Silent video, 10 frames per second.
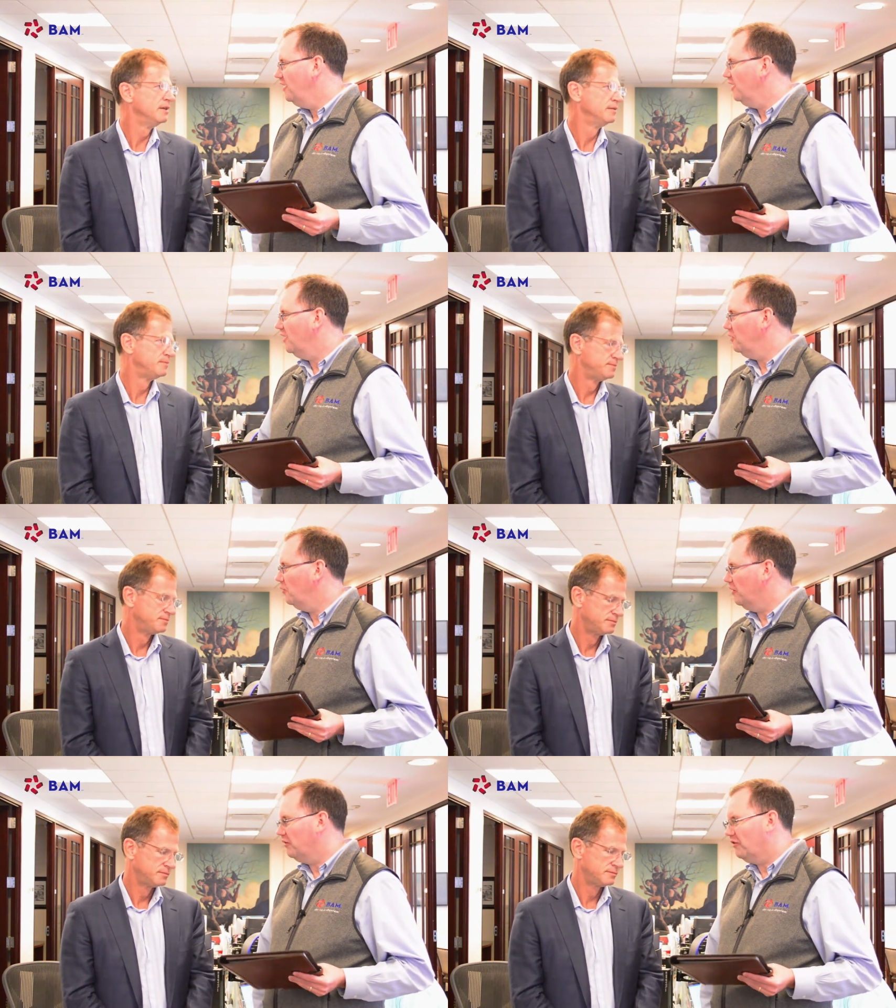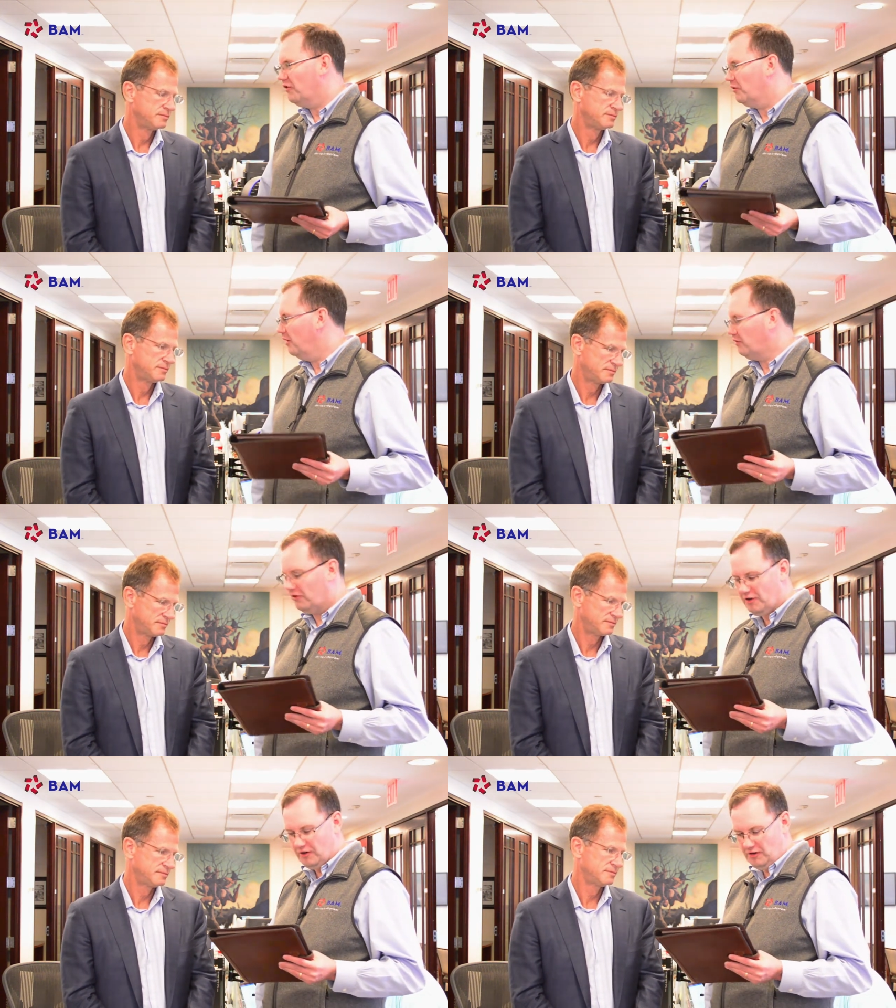Speaker 1: Uh, water and sewer
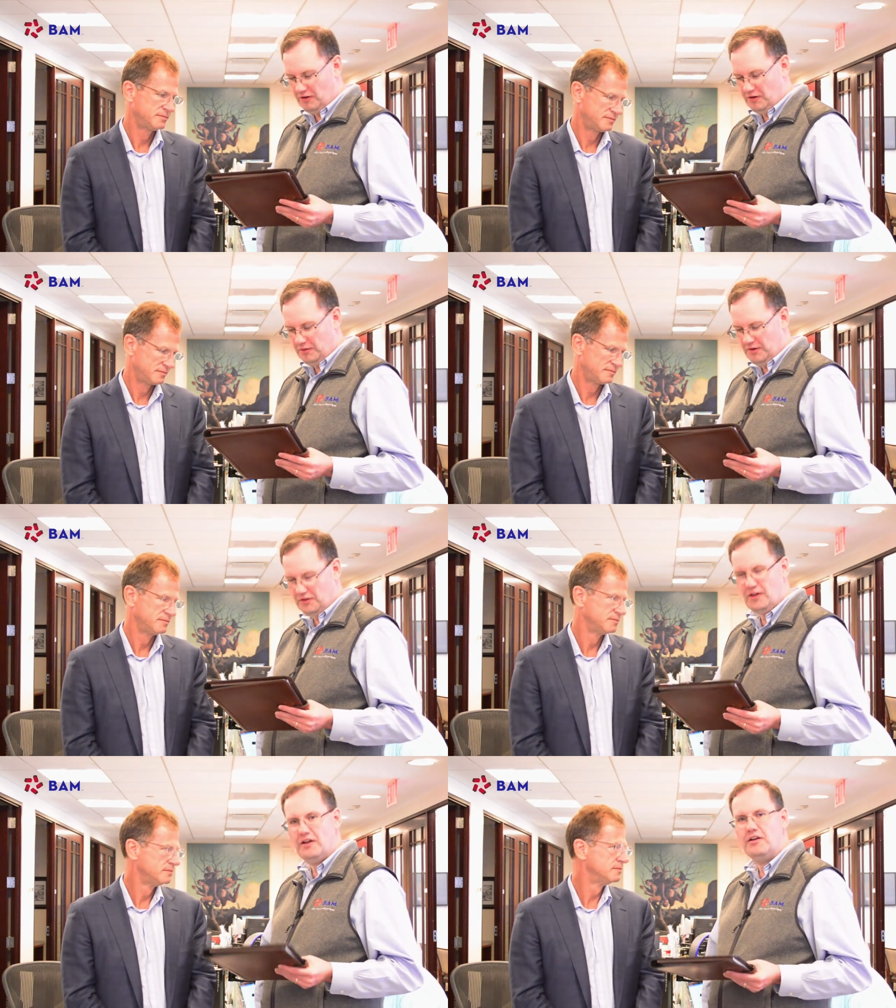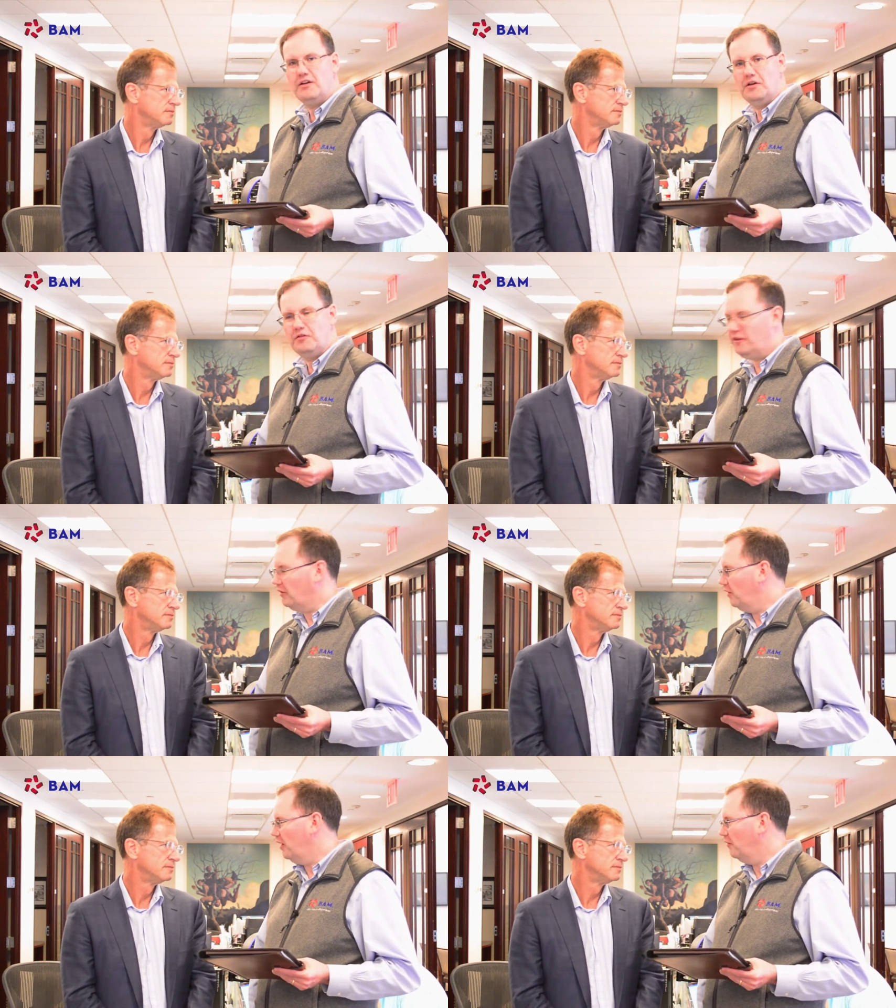infrastructure, always uh, good for the
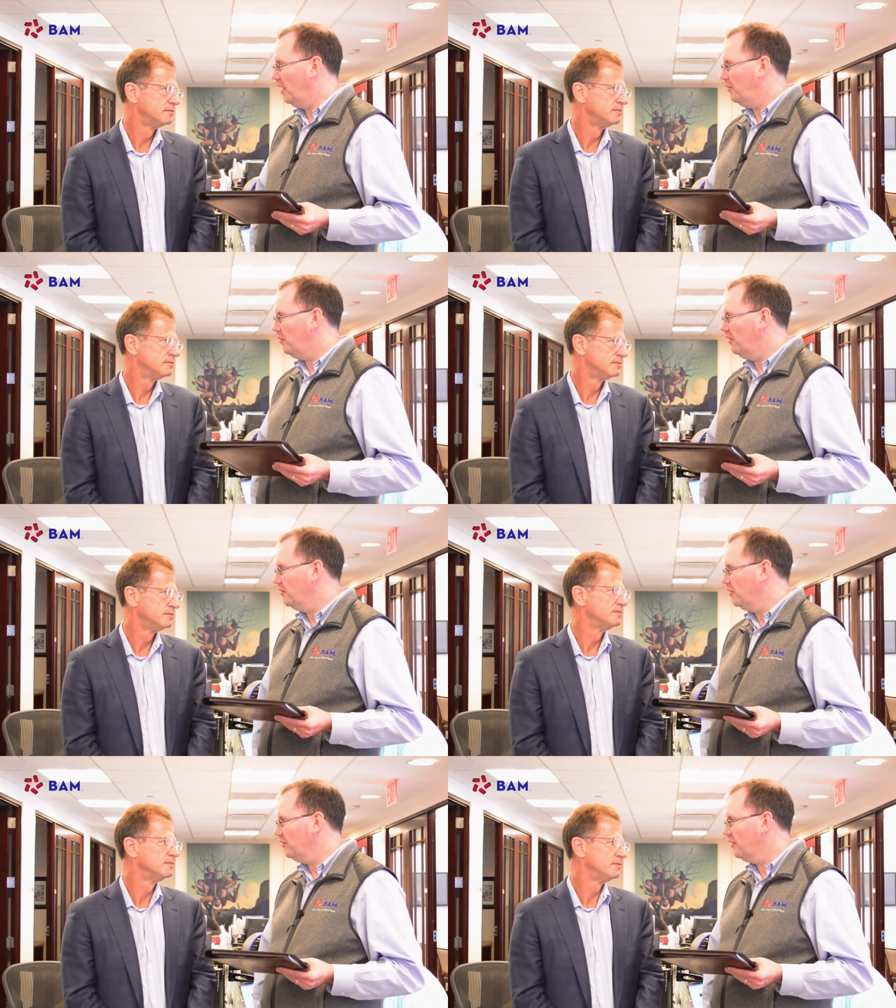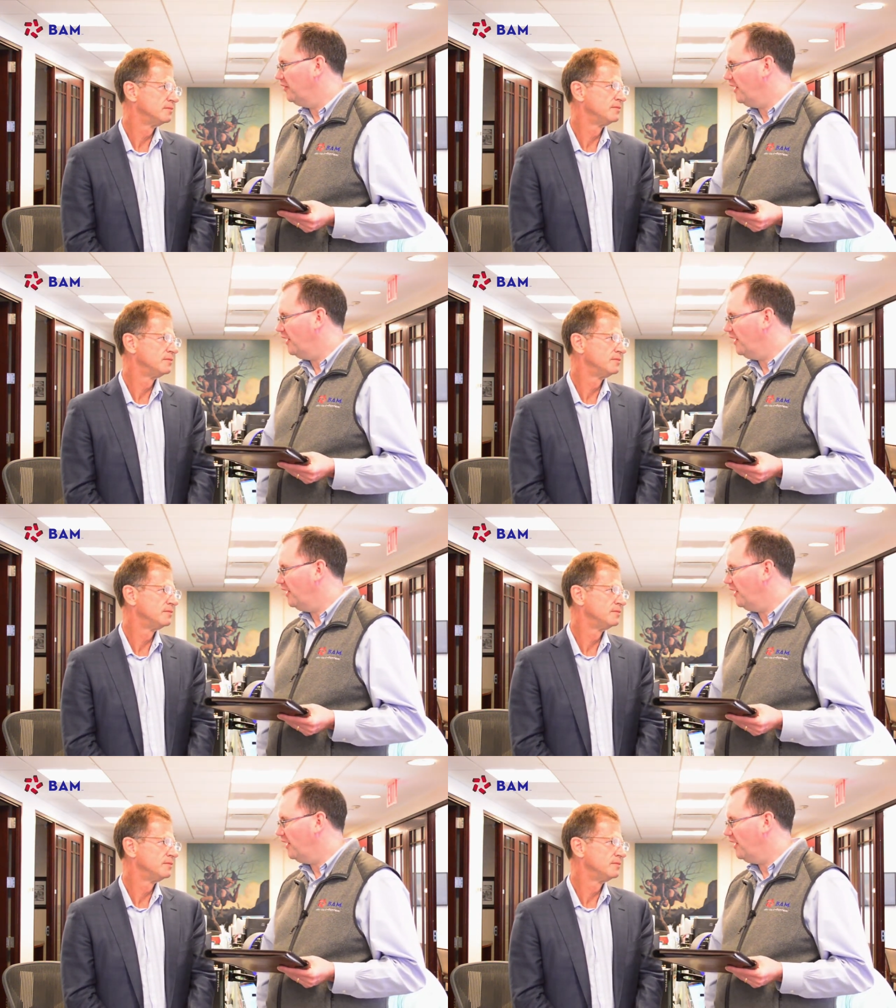green bond principles under the